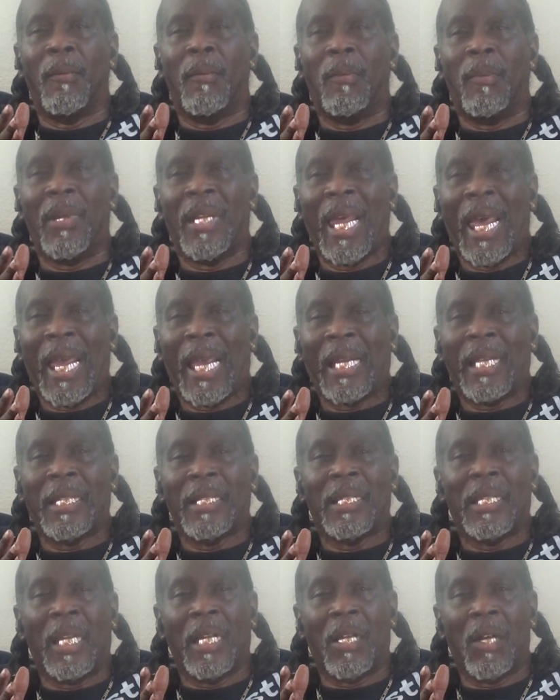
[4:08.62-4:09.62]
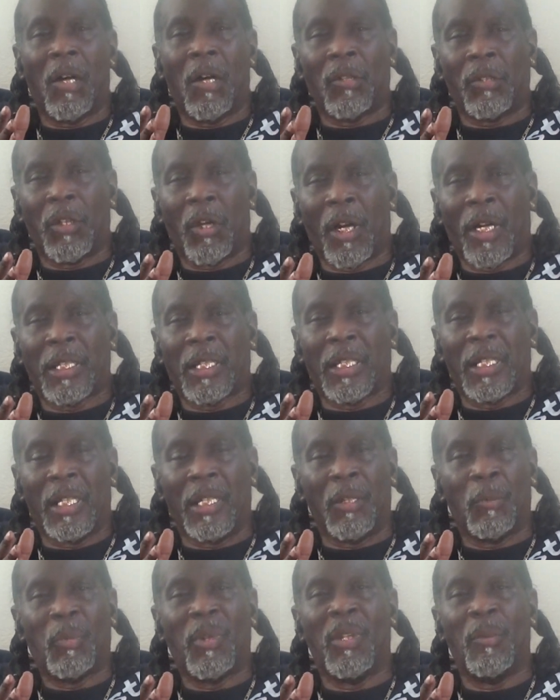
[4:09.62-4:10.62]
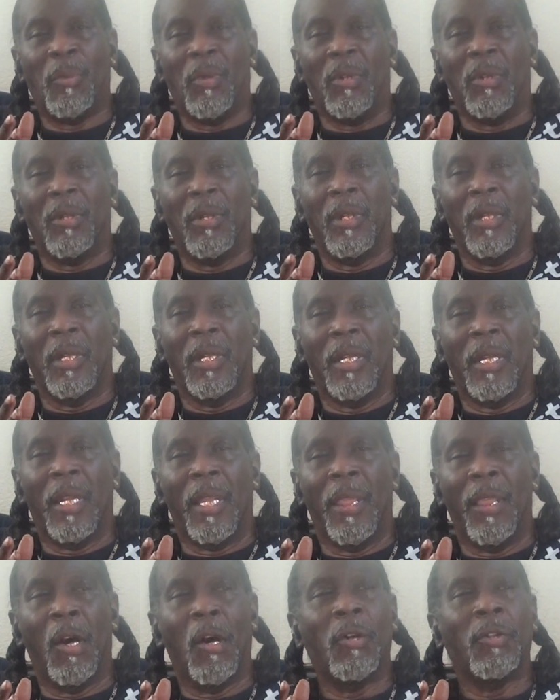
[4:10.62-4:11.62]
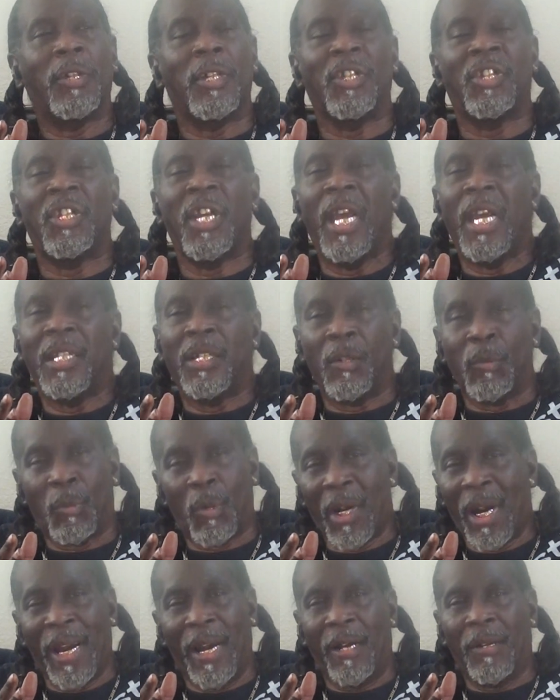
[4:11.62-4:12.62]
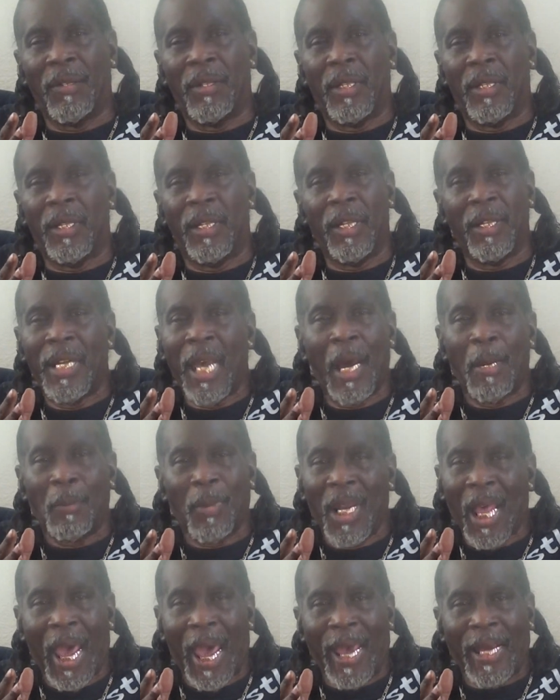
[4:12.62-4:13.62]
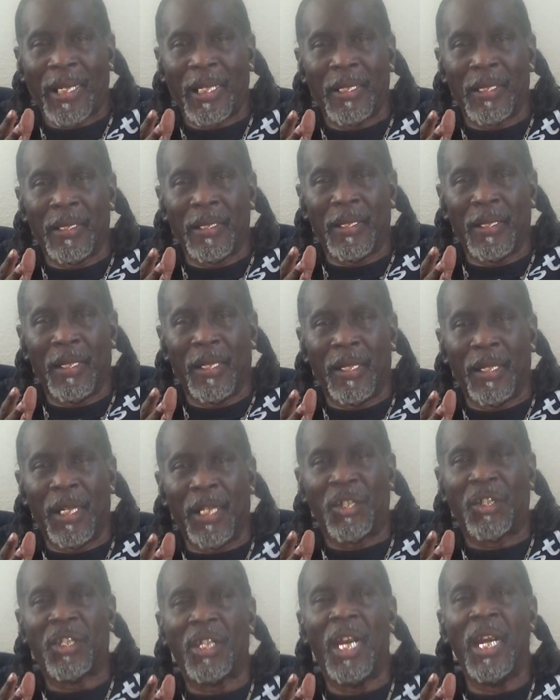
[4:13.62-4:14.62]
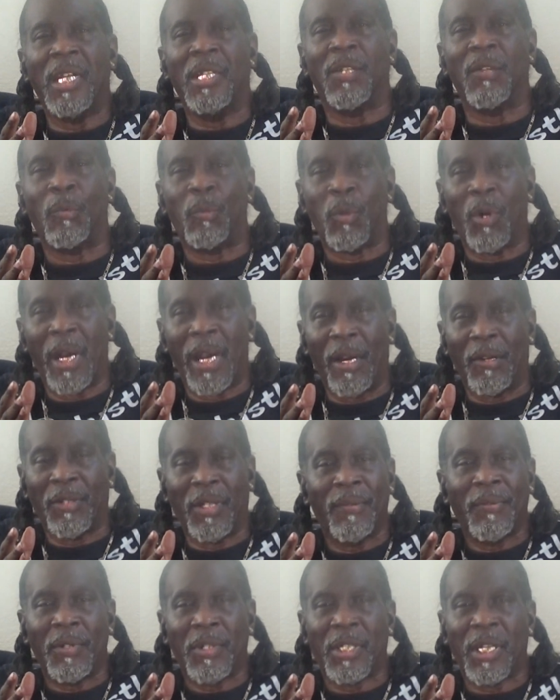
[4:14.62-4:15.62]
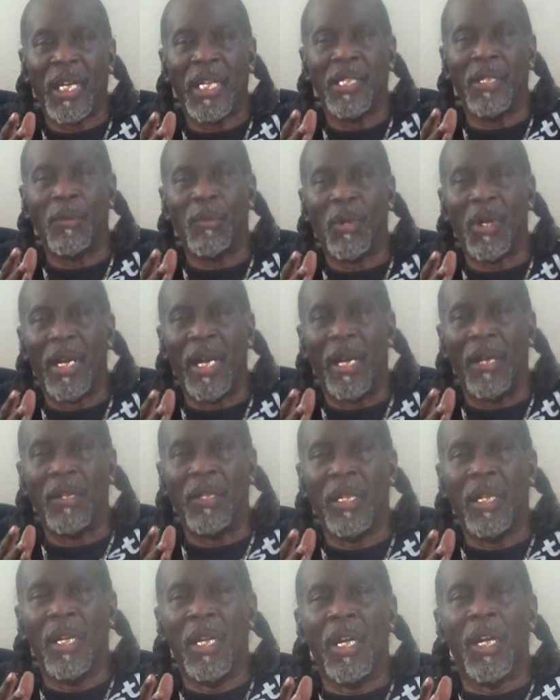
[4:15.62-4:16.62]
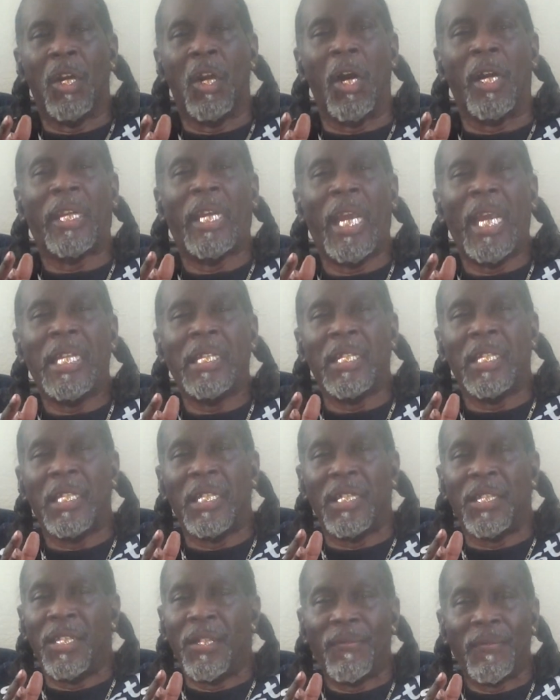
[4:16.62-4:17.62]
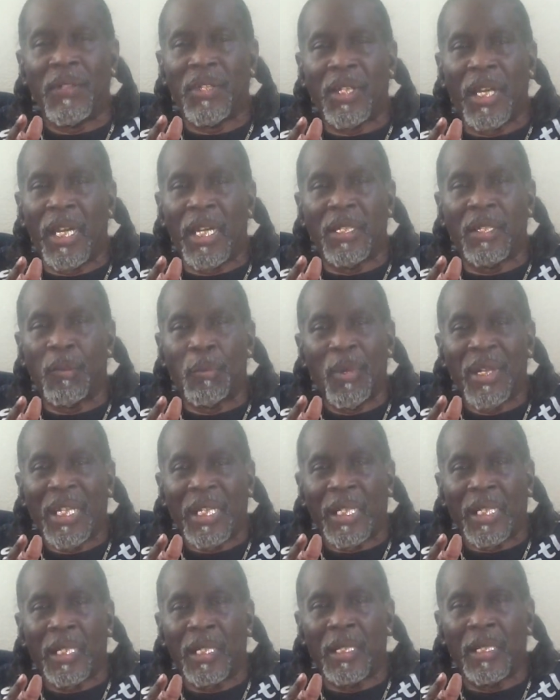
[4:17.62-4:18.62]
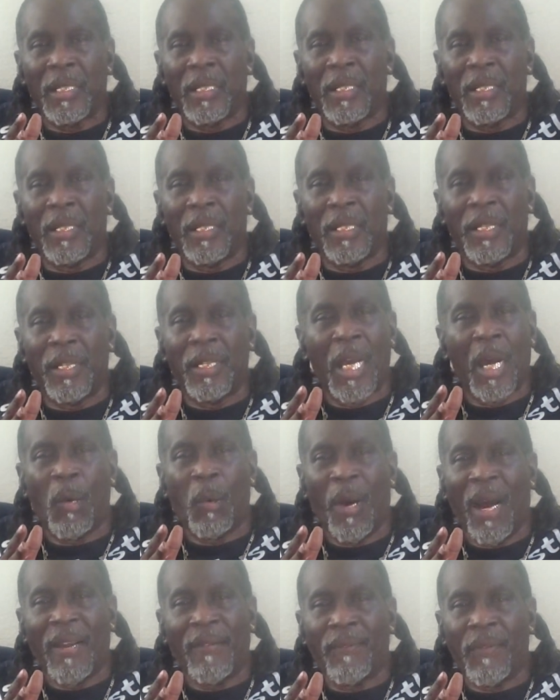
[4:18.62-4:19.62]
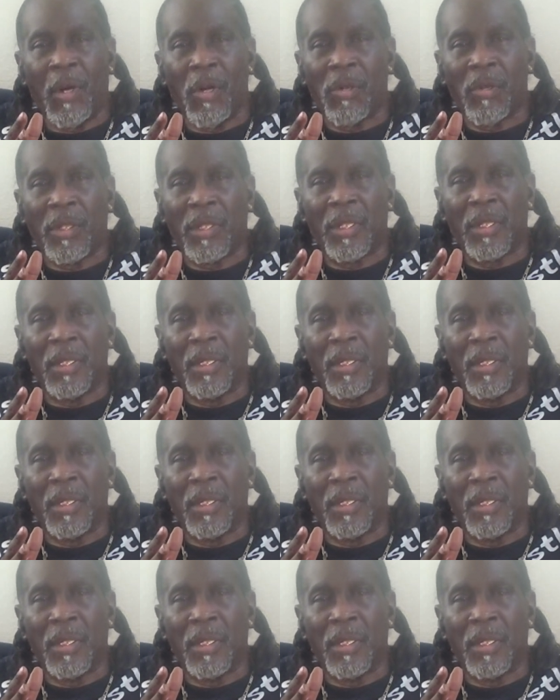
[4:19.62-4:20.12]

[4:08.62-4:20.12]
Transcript: black they call dark-skinned people. Those are shades of brown. They're not black. They're shades of brown, different shades of brown. Caucasians is different shades of pink. They're not white folks.